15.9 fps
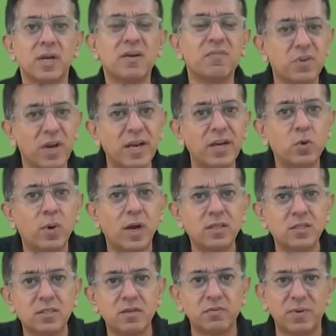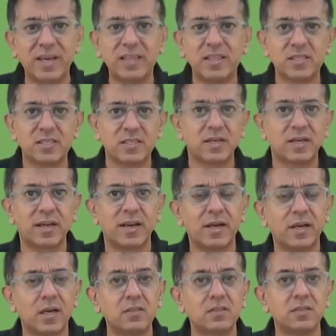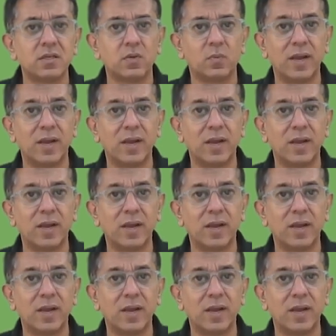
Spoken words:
I've tried to answer why this is the correct answer,